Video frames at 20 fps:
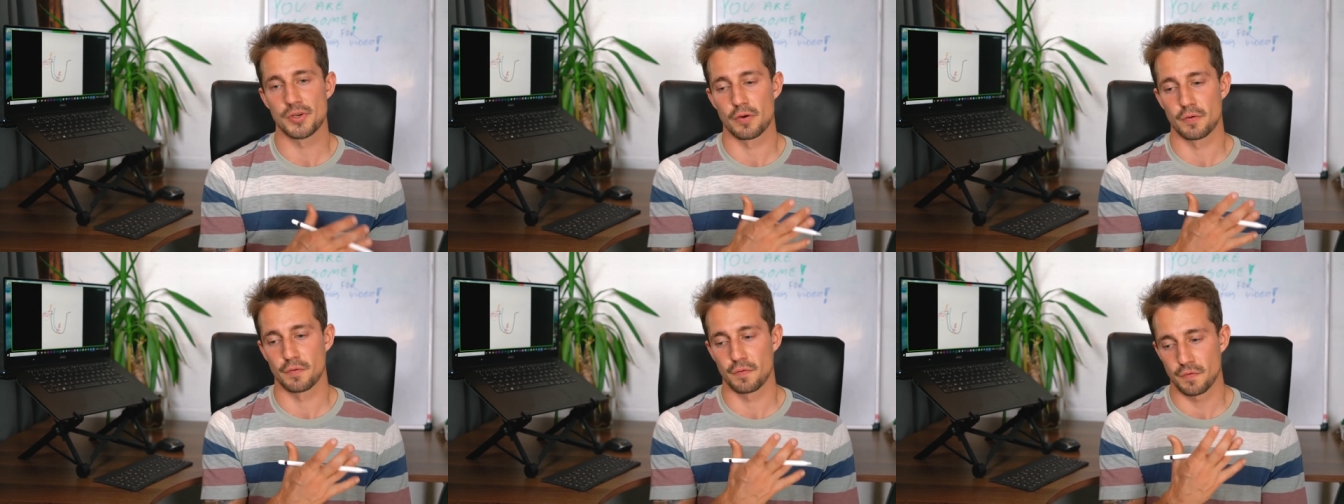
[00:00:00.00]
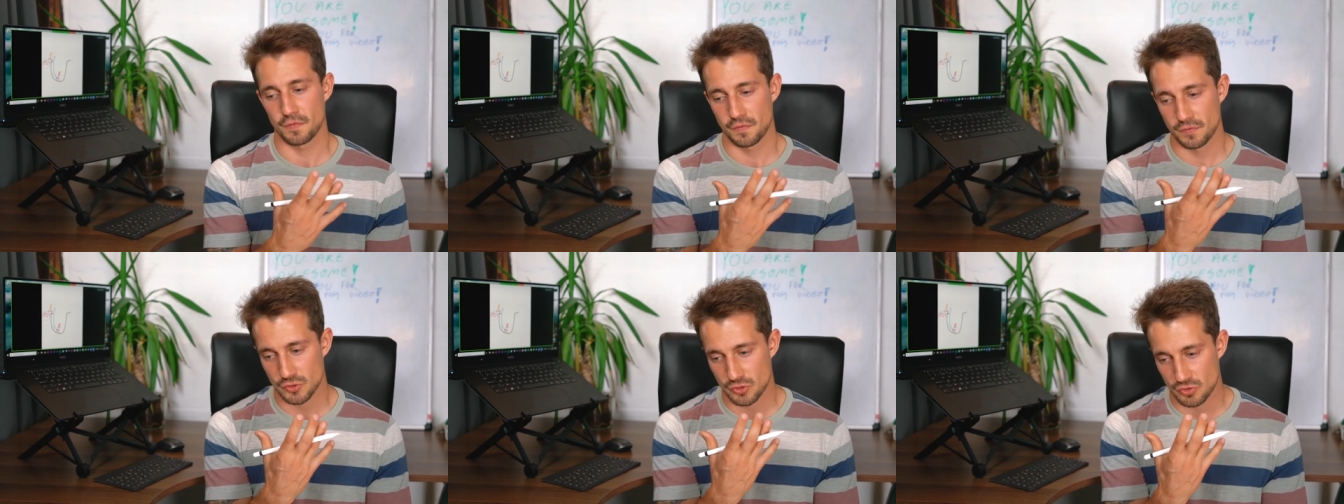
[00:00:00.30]

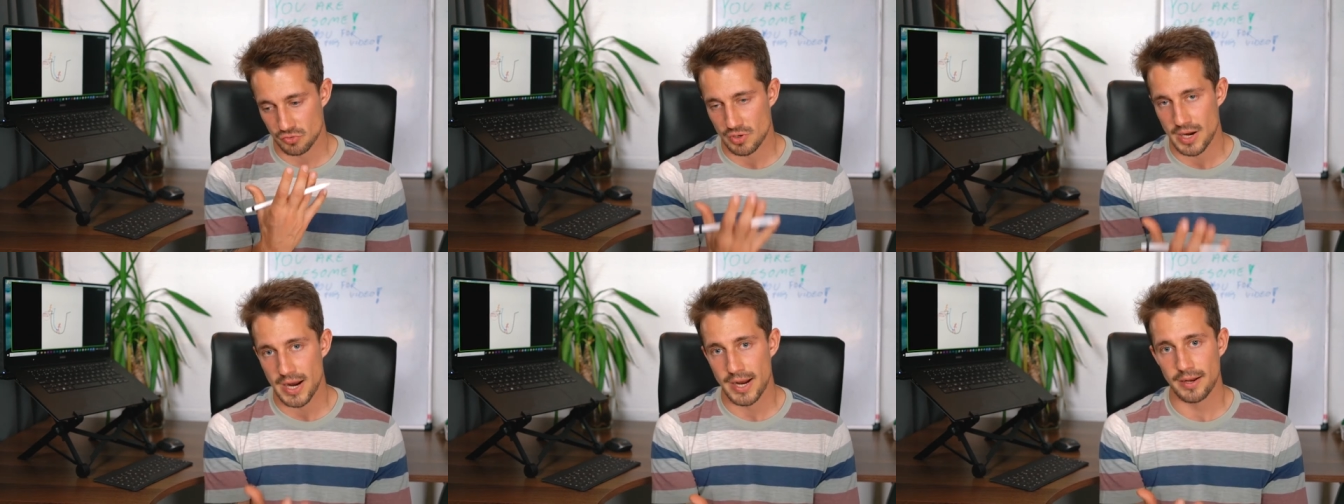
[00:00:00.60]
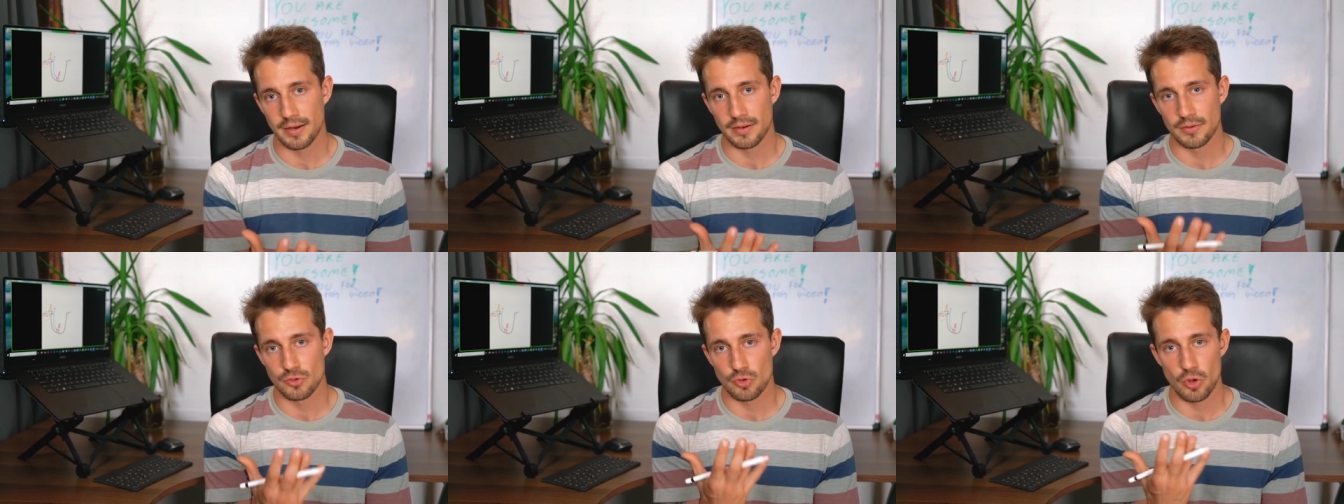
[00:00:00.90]
of
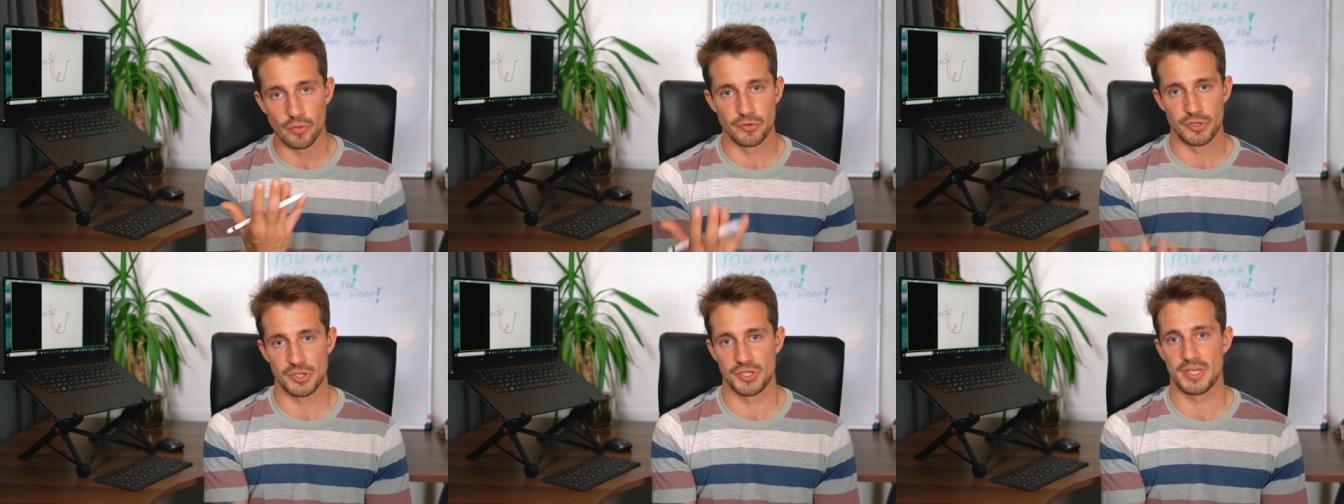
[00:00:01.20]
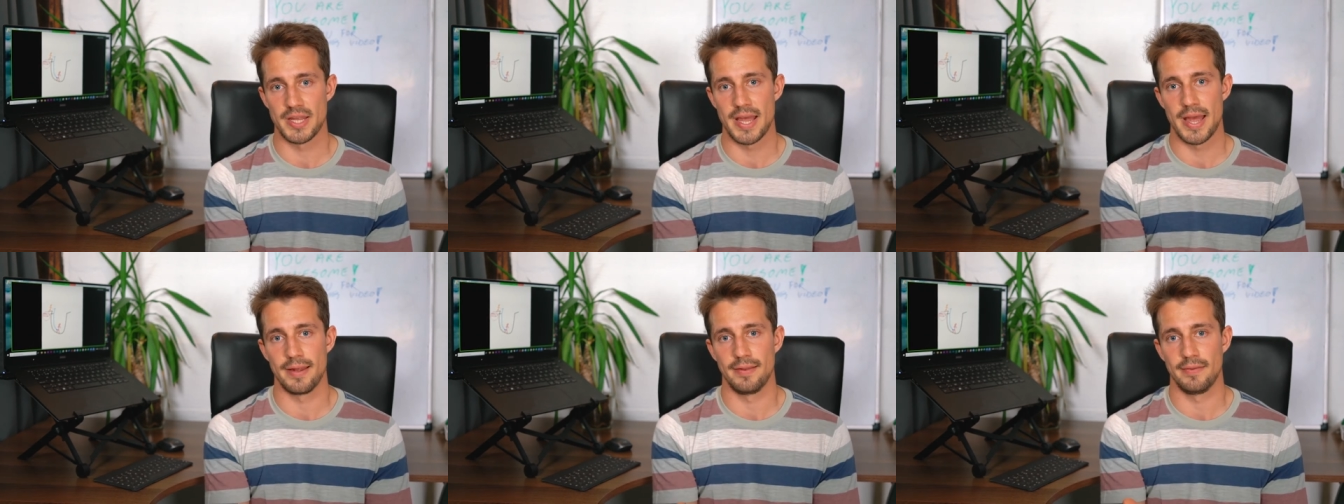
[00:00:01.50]
trying to
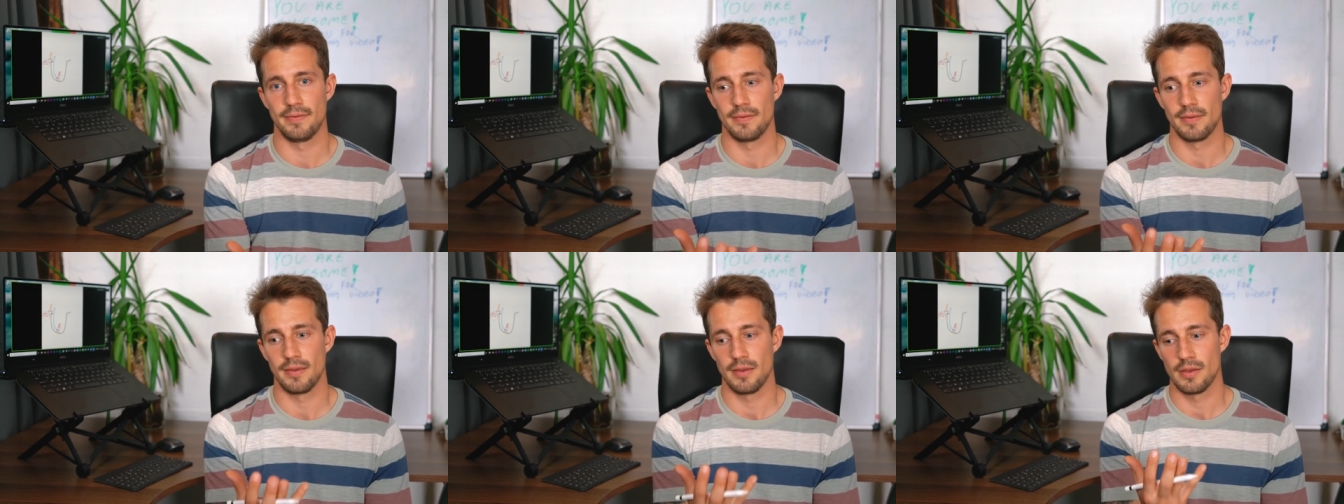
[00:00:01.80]
understand